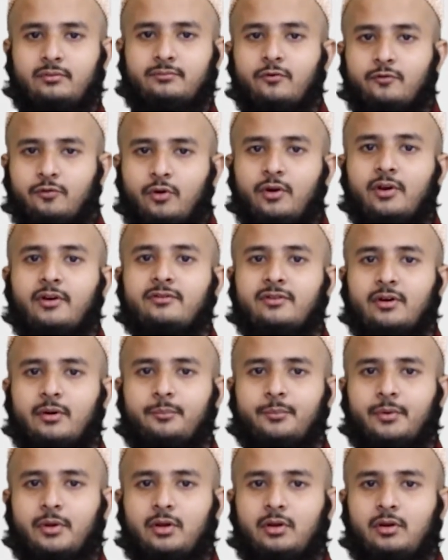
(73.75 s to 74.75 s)
For
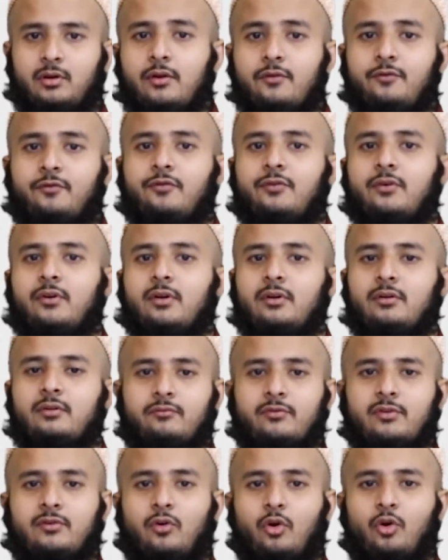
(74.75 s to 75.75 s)
example, if
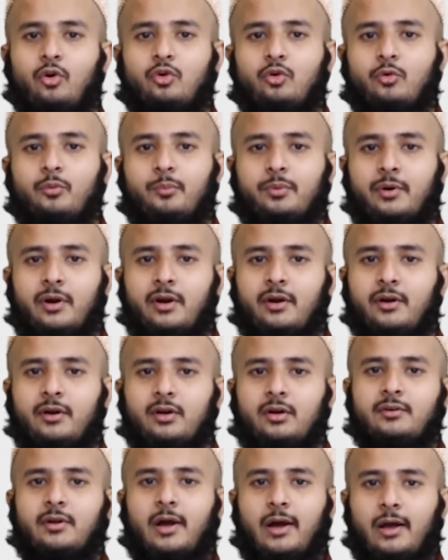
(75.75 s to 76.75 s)
we want to print
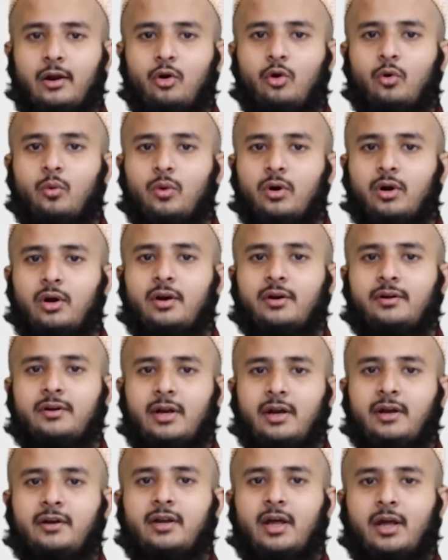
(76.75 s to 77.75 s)
the hello world
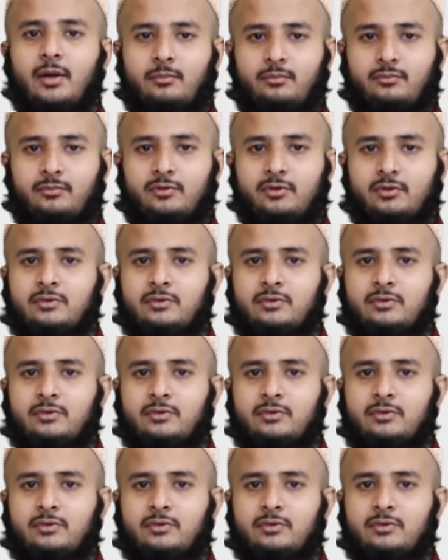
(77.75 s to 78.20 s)
10 times,